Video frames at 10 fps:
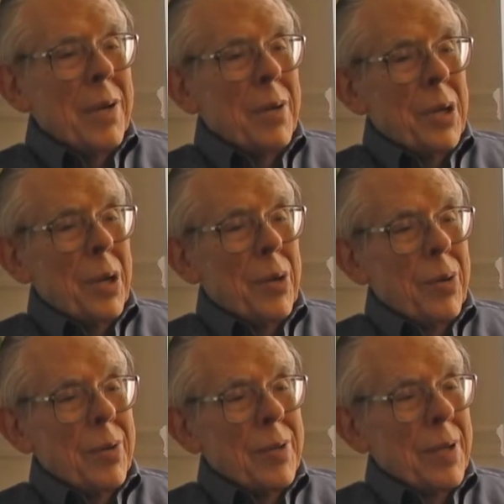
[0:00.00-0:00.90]
Well, you
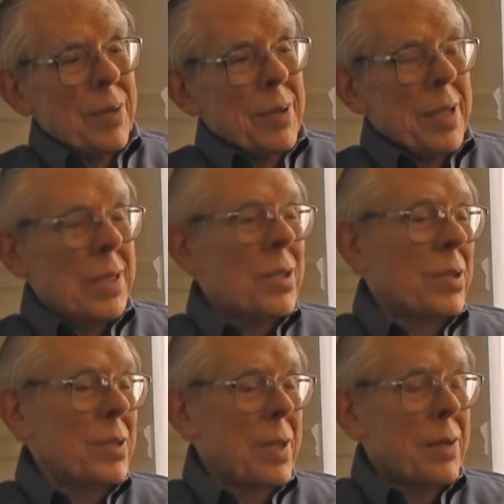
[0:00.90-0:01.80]
know, as I
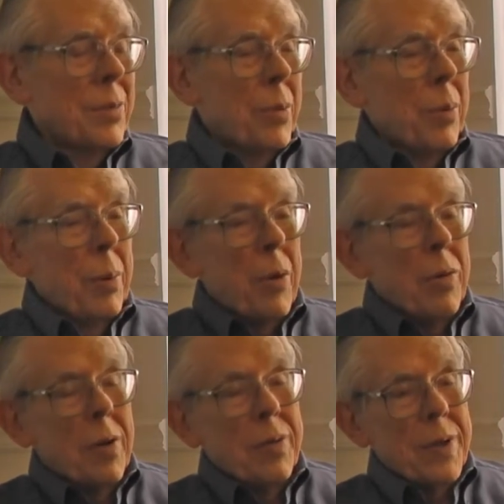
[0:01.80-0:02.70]
told you, when we
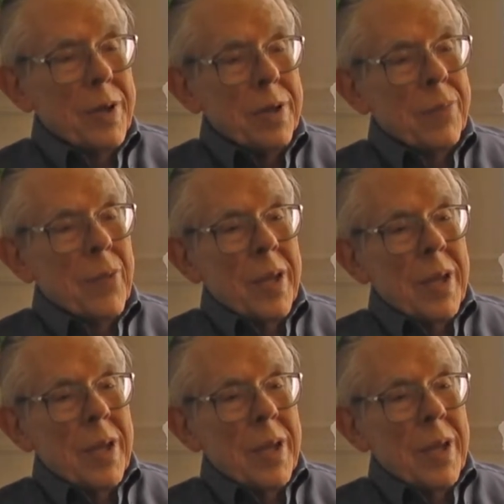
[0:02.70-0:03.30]
moved over here,